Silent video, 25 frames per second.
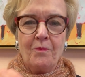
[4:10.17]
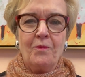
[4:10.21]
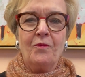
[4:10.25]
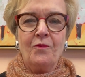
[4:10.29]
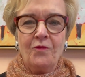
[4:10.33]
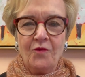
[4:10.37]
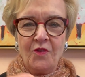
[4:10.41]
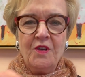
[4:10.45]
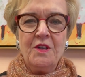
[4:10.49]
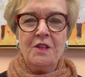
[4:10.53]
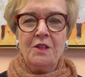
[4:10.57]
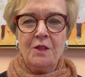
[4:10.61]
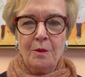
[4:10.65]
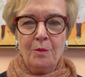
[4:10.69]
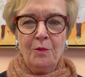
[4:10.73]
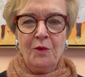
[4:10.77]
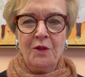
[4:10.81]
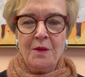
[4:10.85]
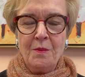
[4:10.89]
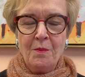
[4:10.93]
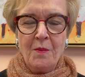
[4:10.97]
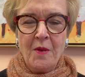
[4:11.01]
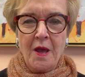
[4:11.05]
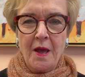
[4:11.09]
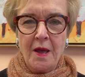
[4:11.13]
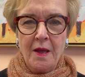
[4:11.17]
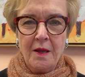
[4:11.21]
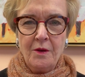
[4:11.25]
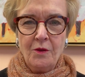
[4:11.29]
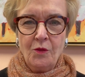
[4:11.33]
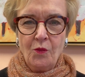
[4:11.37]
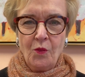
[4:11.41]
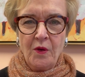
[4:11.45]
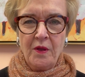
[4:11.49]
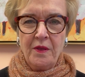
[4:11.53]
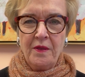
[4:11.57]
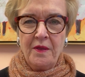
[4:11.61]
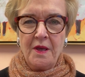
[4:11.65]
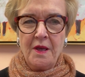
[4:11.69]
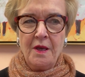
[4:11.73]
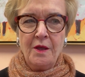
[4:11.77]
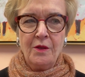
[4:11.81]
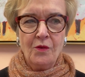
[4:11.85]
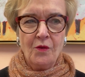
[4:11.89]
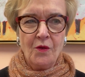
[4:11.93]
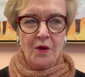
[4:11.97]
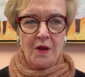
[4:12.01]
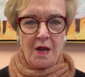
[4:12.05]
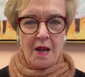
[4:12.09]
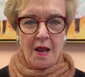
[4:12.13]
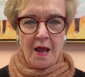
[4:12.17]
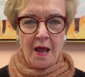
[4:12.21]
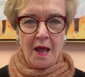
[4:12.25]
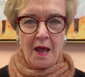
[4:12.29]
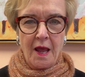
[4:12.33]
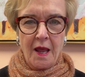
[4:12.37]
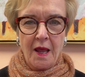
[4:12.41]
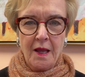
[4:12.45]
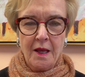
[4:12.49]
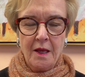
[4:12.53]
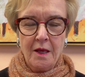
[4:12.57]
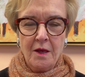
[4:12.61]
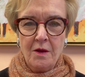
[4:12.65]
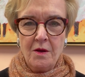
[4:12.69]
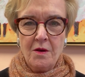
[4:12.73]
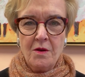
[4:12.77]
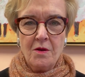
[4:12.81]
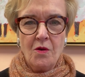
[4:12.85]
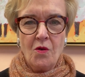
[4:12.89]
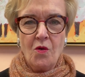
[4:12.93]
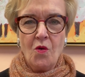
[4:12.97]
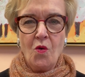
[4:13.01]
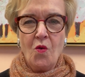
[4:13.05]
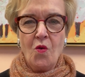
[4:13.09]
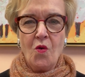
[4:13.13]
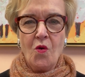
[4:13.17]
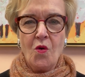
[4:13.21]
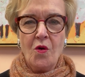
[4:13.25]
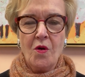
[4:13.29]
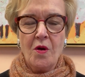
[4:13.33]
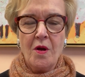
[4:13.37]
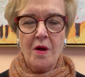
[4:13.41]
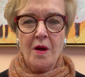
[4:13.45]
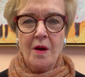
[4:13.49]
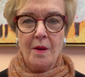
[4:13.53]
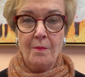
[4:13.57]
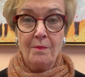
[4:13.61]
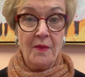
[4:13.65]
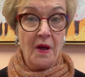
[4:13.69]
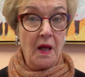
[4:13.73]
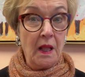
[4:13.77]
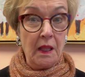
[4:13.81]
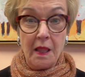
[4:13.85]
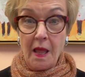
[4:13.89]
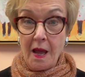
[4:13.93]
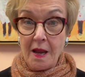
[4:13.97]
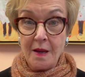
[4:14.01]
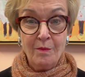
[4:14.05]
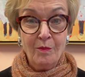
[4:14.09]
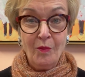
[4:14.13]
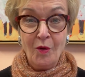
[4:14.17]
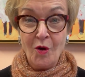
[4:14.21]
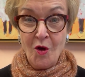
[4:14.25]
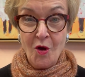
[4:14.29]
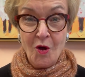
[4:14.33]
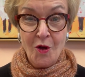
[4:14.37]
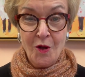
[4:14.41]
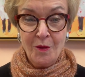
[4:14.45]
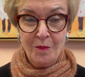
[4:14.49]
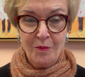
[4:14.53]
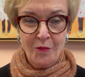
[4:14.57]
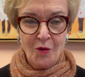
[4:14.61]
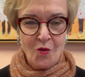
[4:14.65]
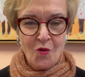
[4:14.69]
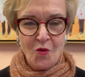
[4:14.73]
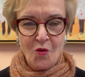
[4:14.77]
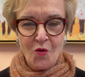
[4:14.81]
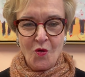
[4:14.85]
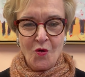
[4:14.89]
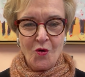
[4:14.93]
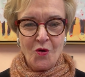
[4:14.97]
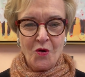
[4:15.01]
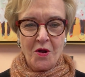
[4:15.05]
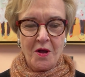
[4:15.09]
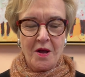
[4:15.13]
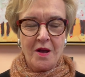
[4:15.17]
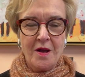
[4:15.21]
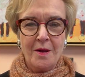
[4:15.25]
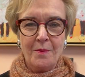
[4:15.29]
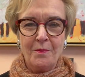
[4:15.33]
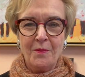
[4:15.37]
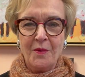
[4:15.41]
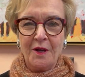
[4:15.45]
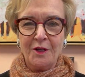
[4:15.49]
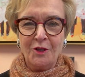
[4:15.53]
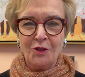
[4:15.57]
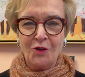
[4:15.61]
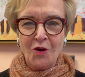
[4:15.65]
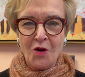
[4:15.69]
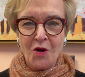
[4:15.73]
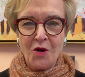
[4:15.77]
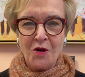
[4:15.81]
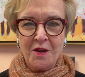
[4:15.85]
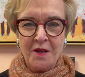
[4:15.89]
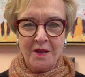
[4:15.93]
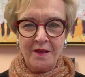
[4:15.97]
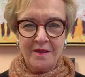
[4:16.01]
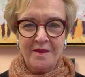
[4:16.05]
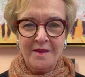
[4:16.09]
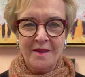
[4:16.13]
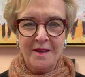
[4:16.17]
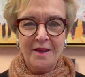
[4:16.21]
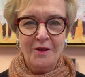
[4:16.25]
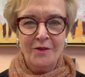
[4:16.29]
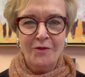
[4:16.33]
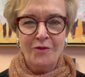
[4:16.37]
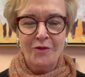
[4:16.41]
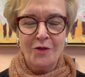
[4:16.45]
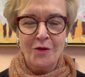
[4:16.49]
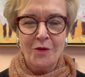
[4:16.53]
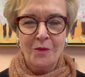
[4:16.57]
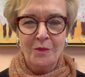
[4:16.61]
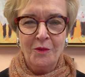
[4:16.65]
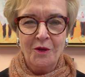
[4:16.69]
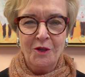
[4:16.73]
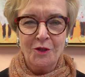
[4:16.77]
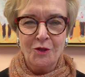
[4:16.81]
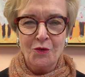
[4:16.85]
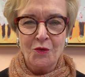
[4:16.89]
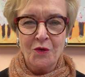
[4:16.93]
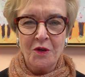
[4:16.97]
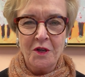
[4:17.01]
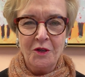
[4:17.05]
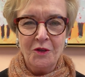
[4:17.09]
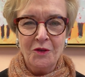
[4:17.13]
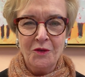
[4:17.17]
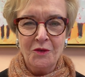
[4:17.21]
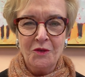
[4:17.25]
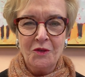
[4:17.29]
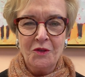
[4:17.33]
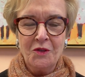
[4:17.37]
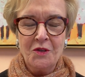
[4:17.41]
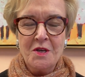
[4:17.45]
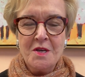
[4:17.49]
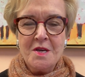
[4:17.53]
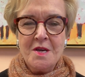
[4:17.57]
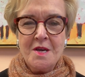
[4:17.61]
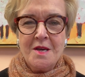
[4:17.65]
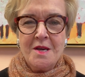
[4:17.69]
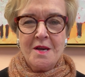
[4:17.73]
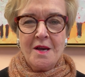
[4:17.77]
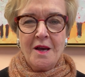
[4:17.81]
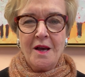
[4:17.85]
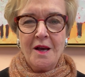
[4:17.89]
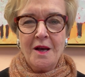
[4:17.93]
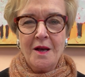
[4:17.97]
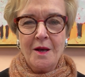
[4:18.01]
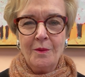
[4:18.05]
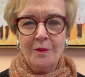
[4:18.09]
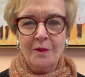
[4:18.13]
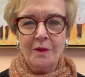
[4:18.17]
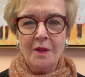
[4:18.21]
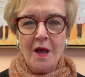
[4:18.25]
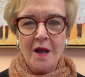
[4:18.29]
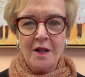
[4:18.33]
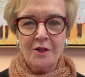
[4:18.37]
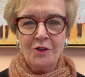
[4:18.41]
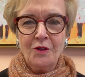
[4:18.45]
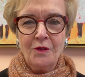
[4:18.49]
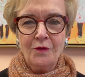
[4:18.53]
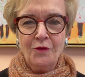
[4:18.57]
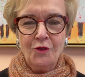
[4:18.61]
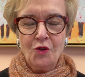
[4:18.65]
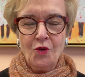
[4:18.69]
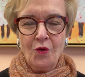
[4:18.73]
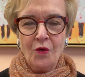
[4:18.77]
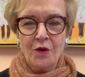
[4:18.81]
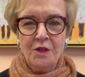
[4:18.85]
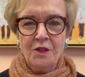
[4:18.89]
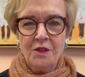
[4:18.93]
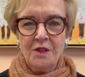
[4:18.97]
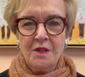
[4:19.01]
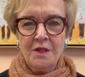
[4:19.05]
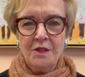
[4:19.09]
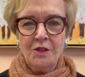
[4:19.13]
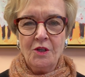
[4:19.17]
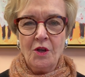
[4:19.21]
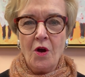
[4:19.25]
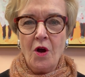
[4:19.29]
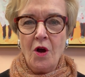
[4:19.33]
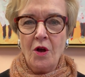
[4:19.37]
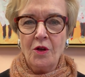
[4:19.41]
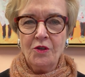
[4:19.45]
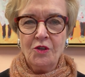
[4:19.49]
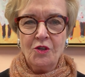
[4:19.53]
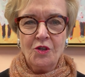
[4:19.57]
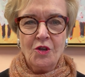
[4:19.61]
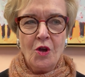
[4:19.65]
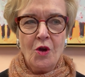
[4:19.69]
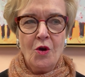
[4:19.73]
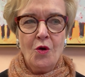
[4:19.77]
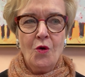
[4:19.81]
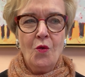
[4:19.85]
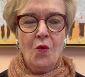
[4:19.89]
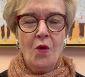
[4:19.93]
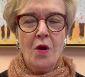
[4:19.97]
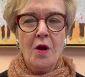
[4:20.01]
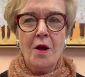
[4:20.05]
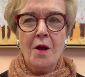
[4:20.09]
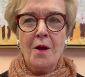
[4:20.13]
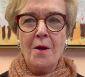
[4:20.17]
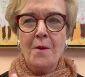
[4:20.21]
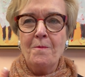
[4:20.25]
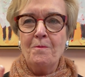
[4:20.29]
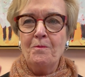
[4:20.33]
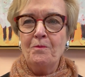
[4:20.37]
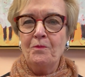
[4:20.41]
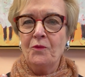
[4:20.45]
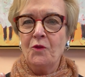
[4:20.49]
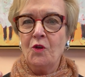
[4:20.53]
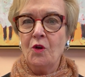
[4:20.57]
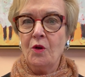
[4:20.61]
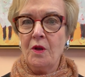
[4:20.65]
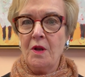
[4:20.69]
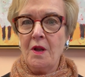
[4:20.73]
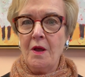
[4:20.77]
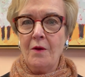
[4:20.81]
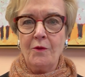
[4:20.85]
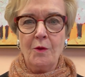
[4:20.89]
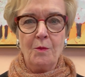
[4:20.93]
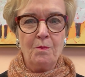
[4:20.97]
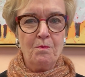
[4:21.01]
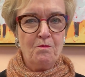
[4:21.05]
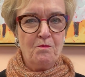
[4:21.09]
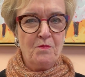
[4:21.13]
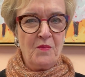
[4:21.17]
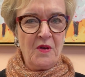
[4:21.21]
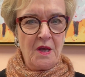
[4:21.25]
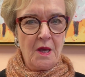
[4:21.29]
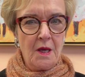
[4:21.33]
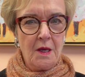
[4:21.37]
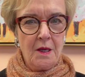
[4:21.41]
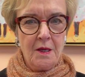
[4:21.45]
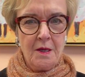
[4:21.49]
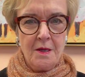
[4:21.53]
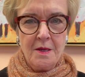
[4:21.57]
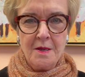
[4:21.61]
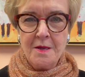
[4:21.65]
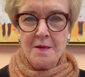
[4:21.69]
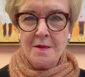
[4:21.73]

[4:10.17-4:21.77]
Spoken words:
visibly mend with either an egg or a light bulb or a darning thing from Katrinkles. Lots of choices. Also, you're going to have a big,